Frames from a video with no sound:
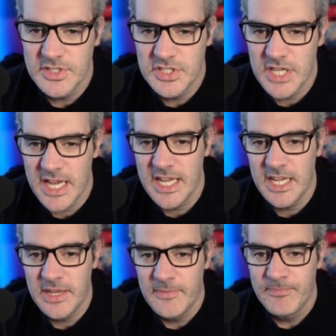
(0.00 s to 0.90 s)

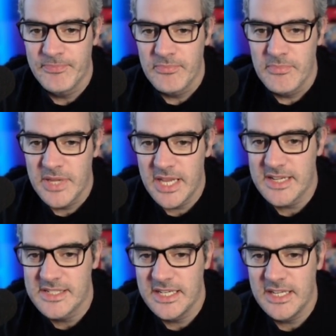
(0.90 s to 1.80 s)
Jay
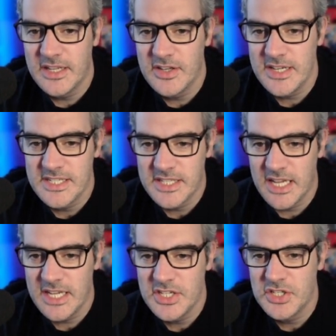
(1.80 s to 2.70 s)
PXE, a nice stage.